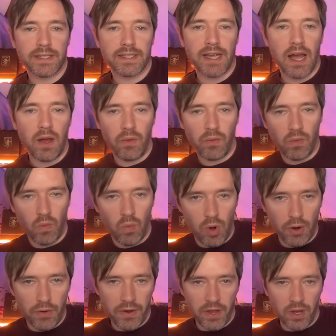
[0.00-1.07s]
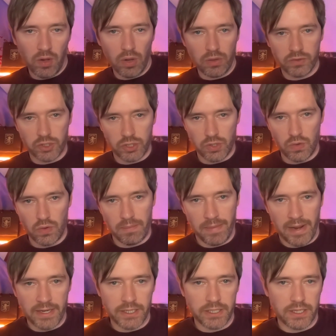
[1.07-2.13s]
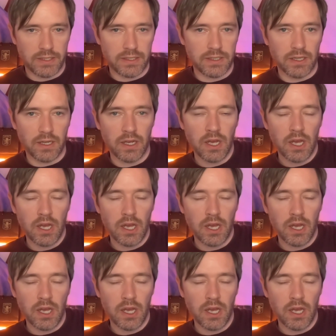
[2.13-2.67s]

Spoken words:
down 1-0 to Manchester